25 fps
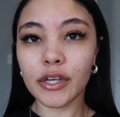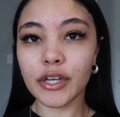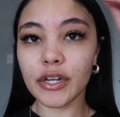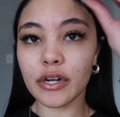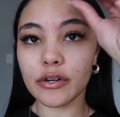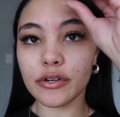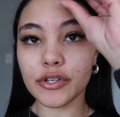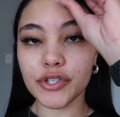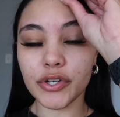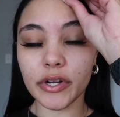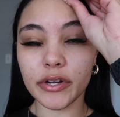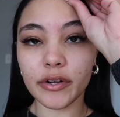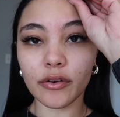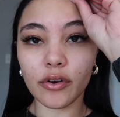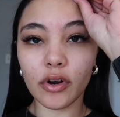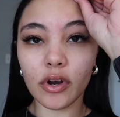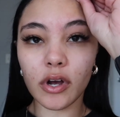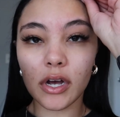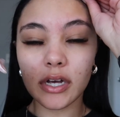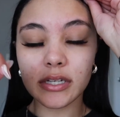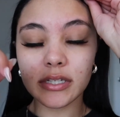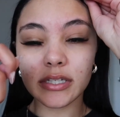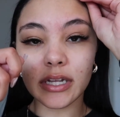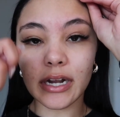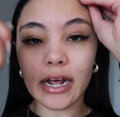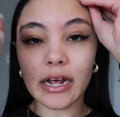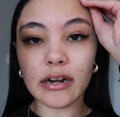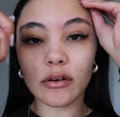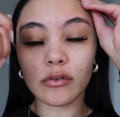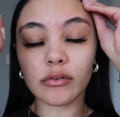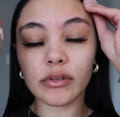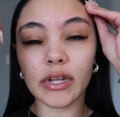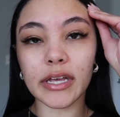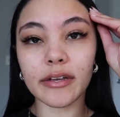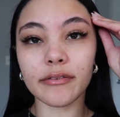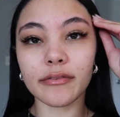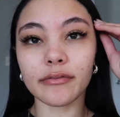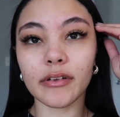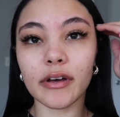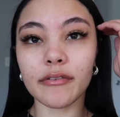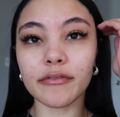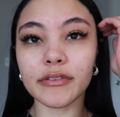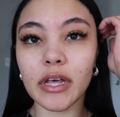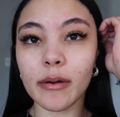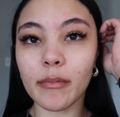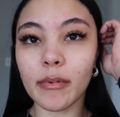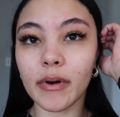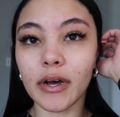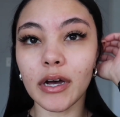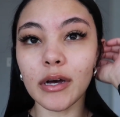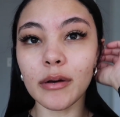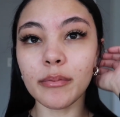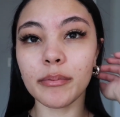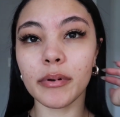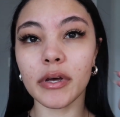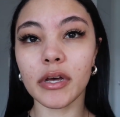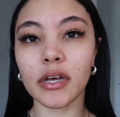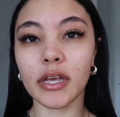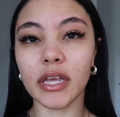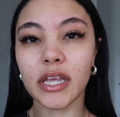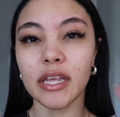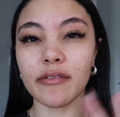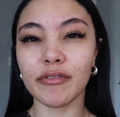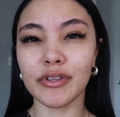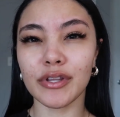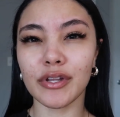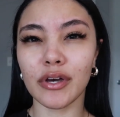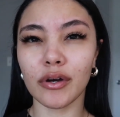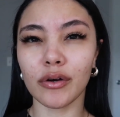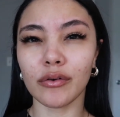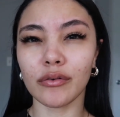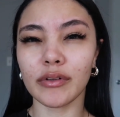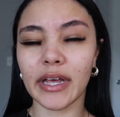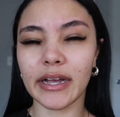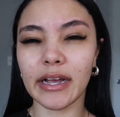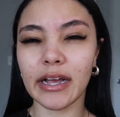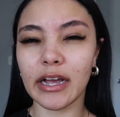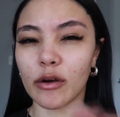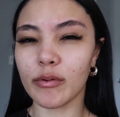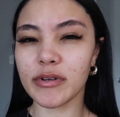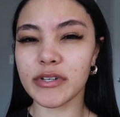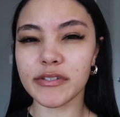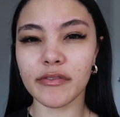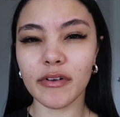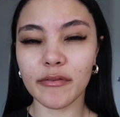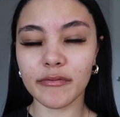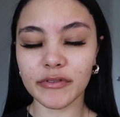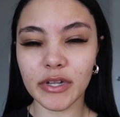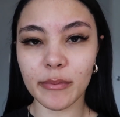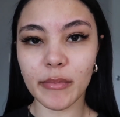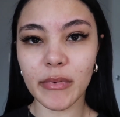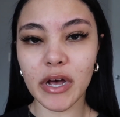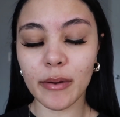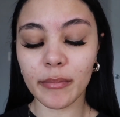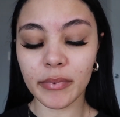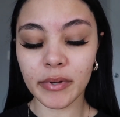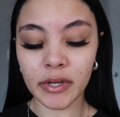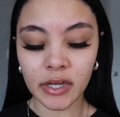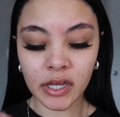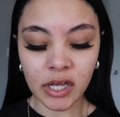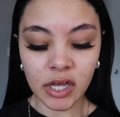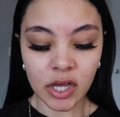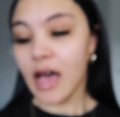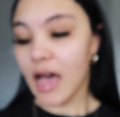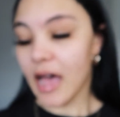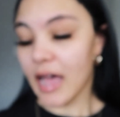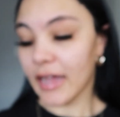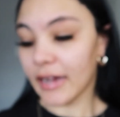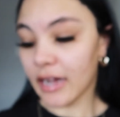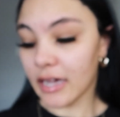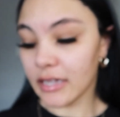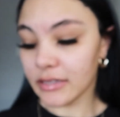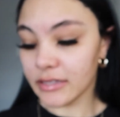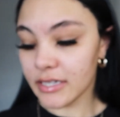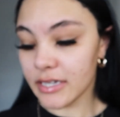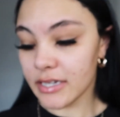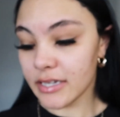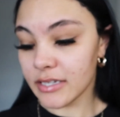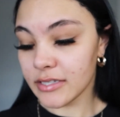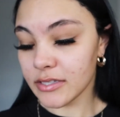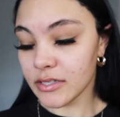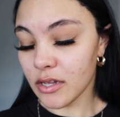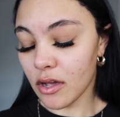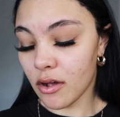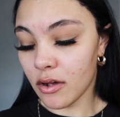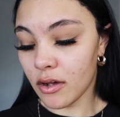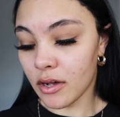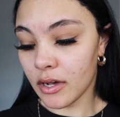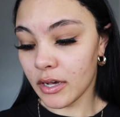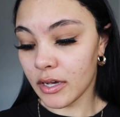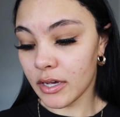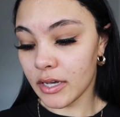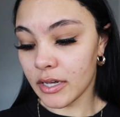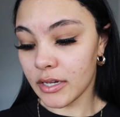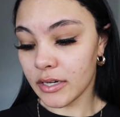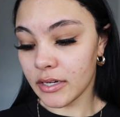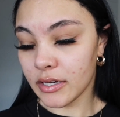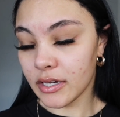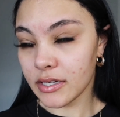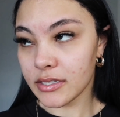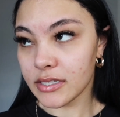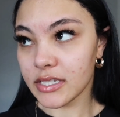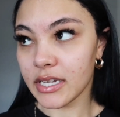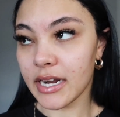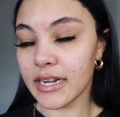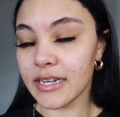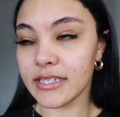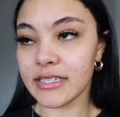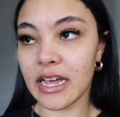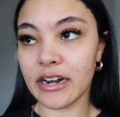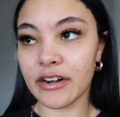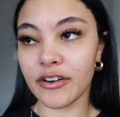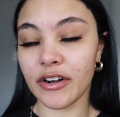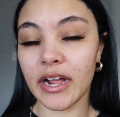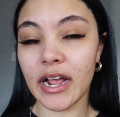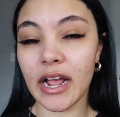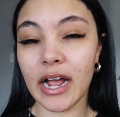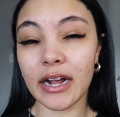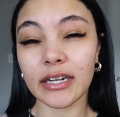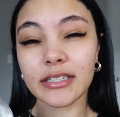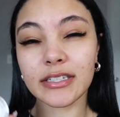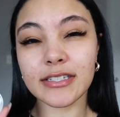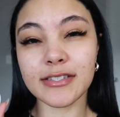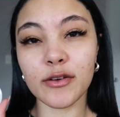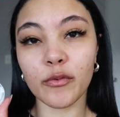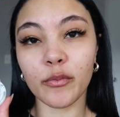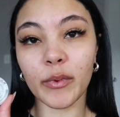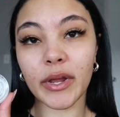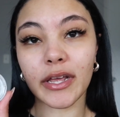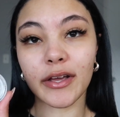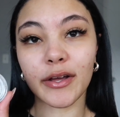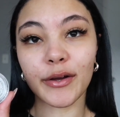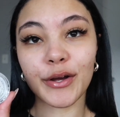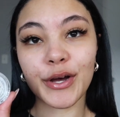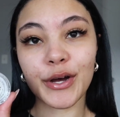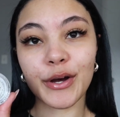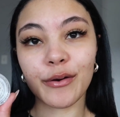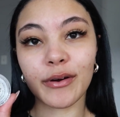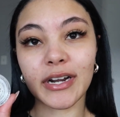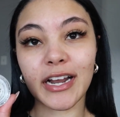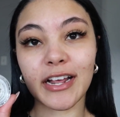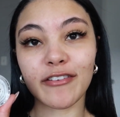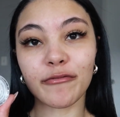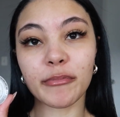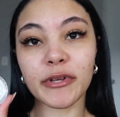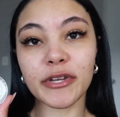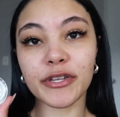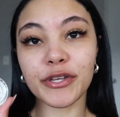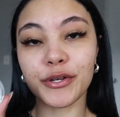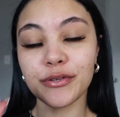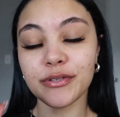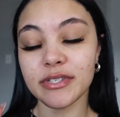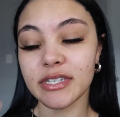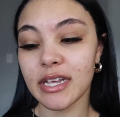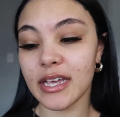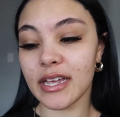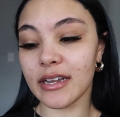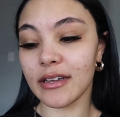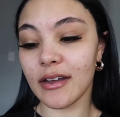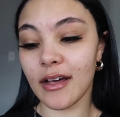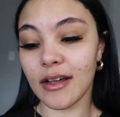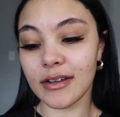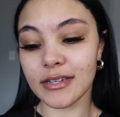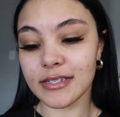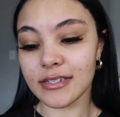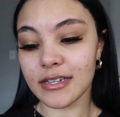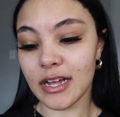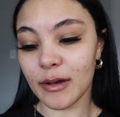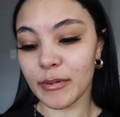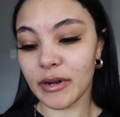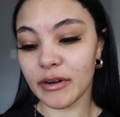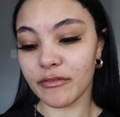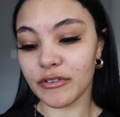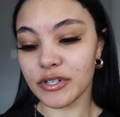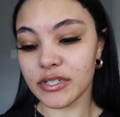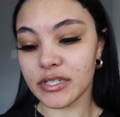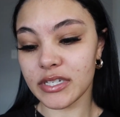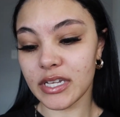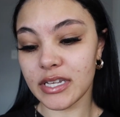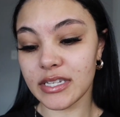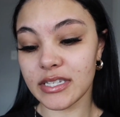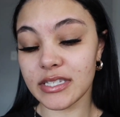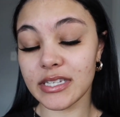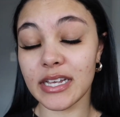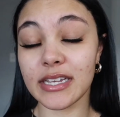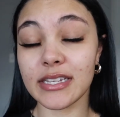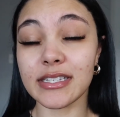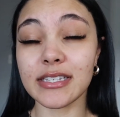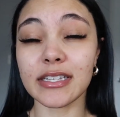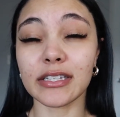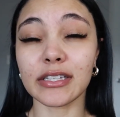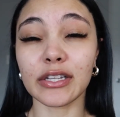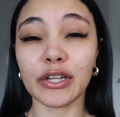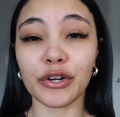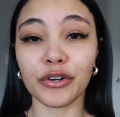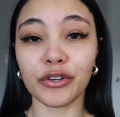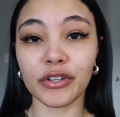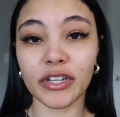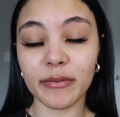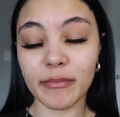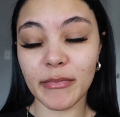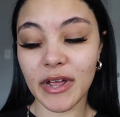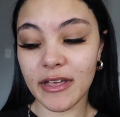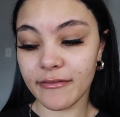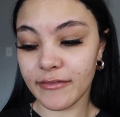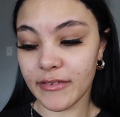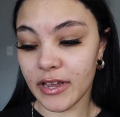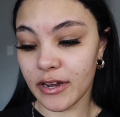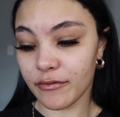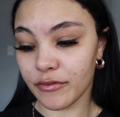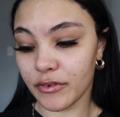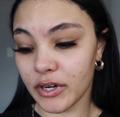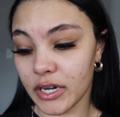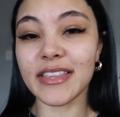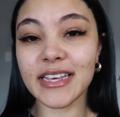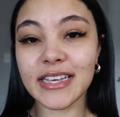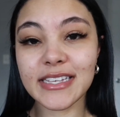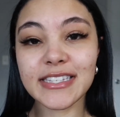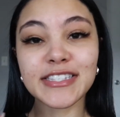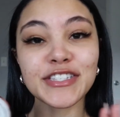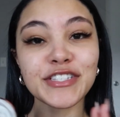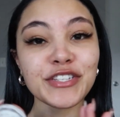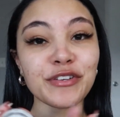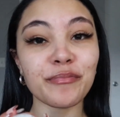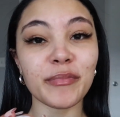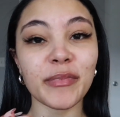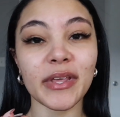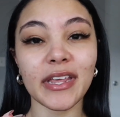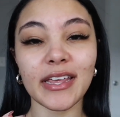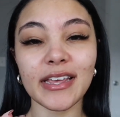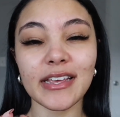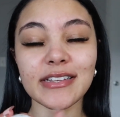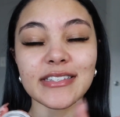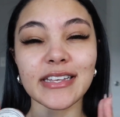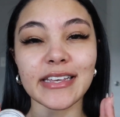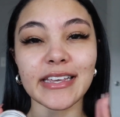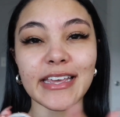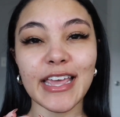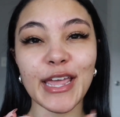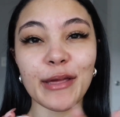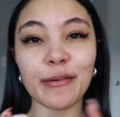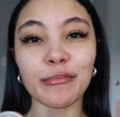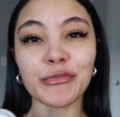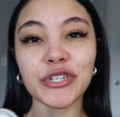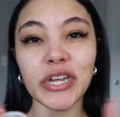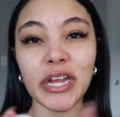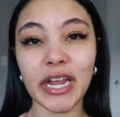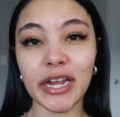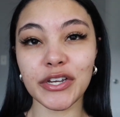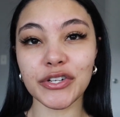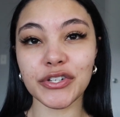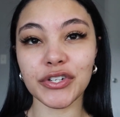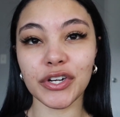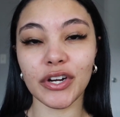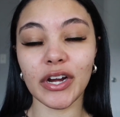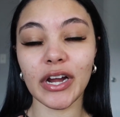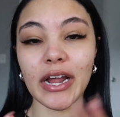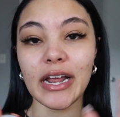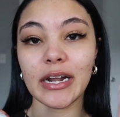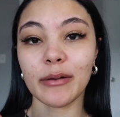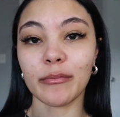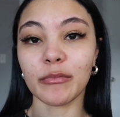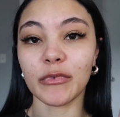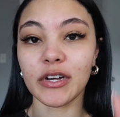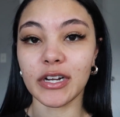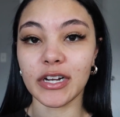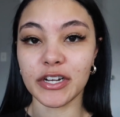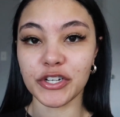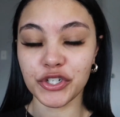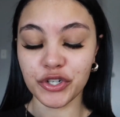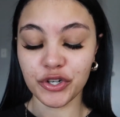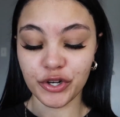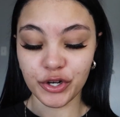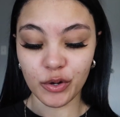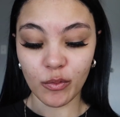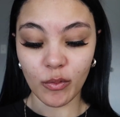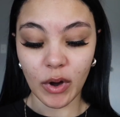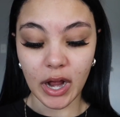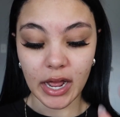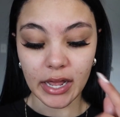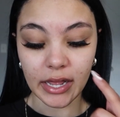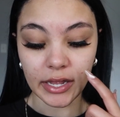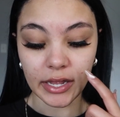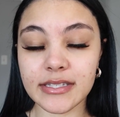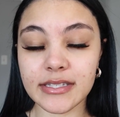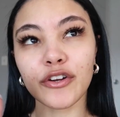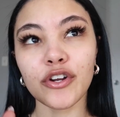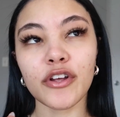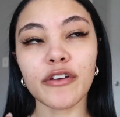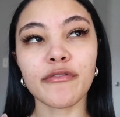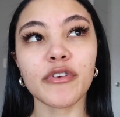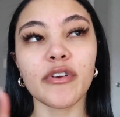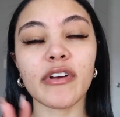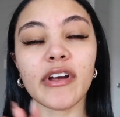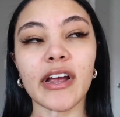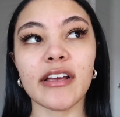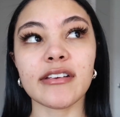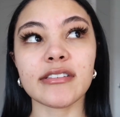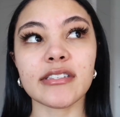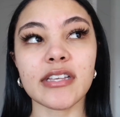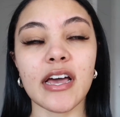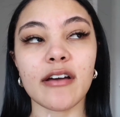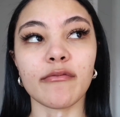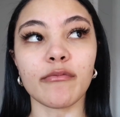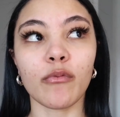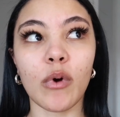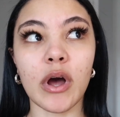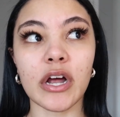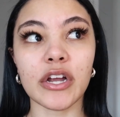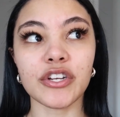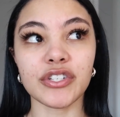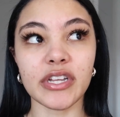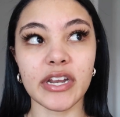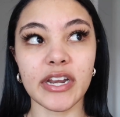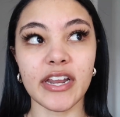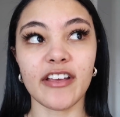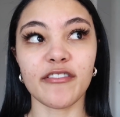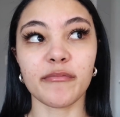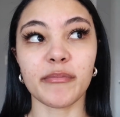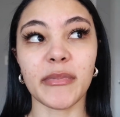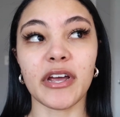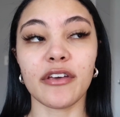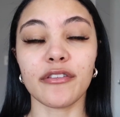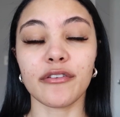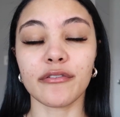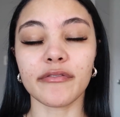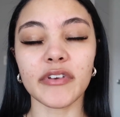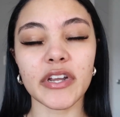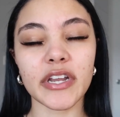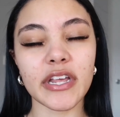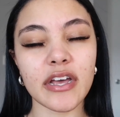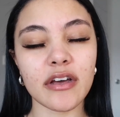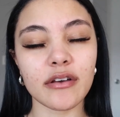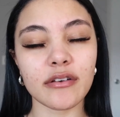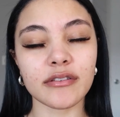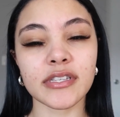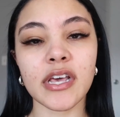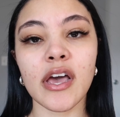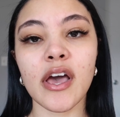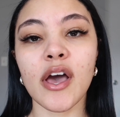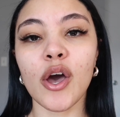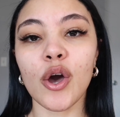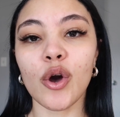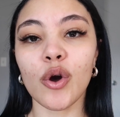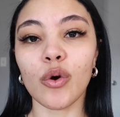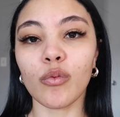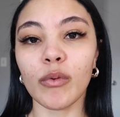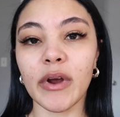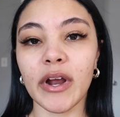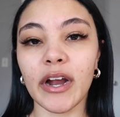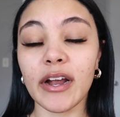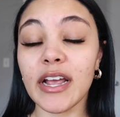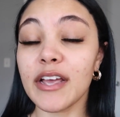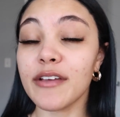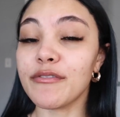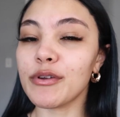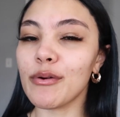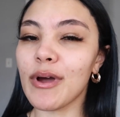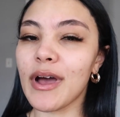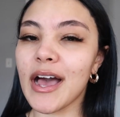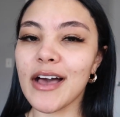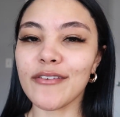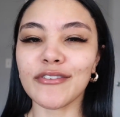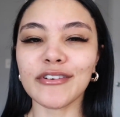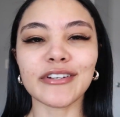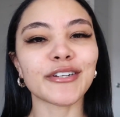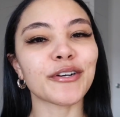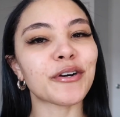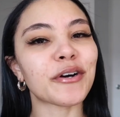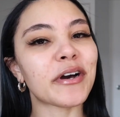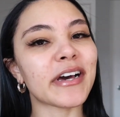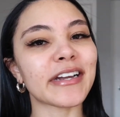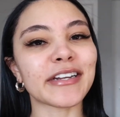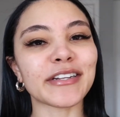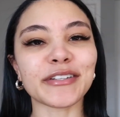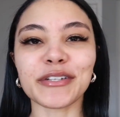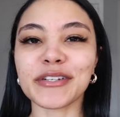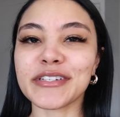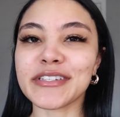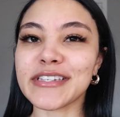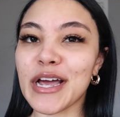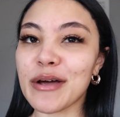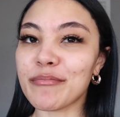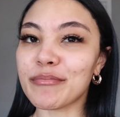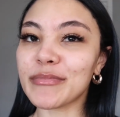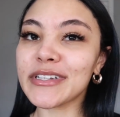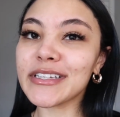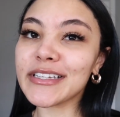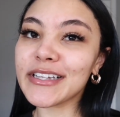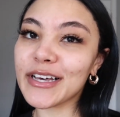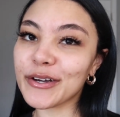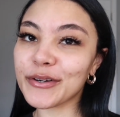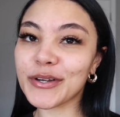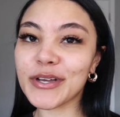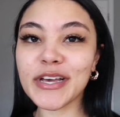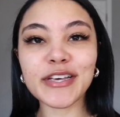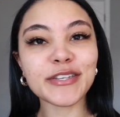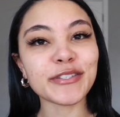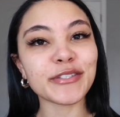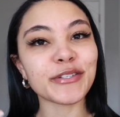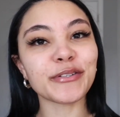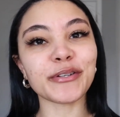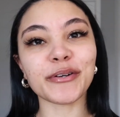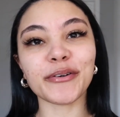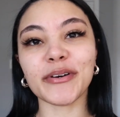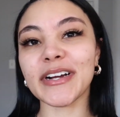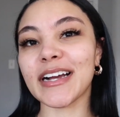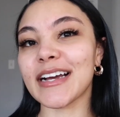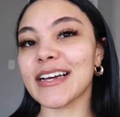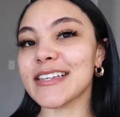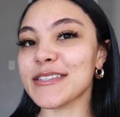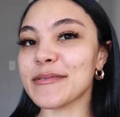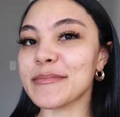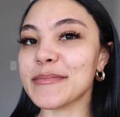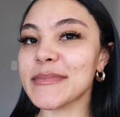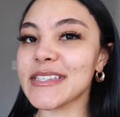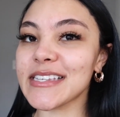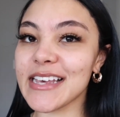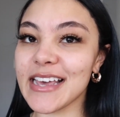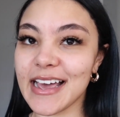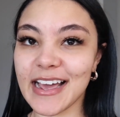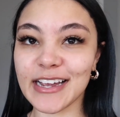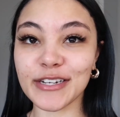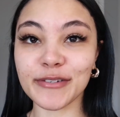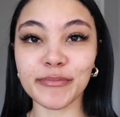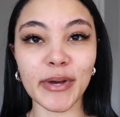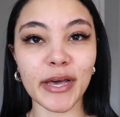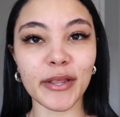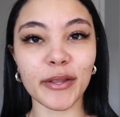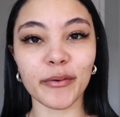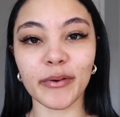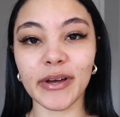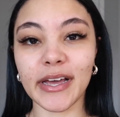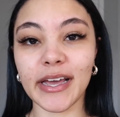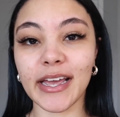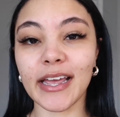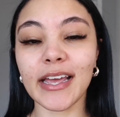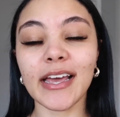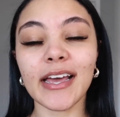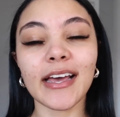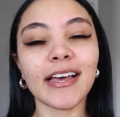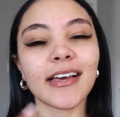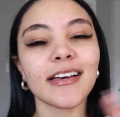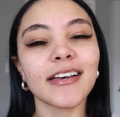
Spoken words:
straight across, and I don't fluff them up, even though I always fluff them up. I got this on today's Saturday. I got this a week ago and I've been using it non-stop ever since. It's literally my favorite. This to me is a game changer, and I'm gonna show you why. know if you guys have watched any of my other videos, where if you haven't, go ahead and look down below because I got them tagged, by the way.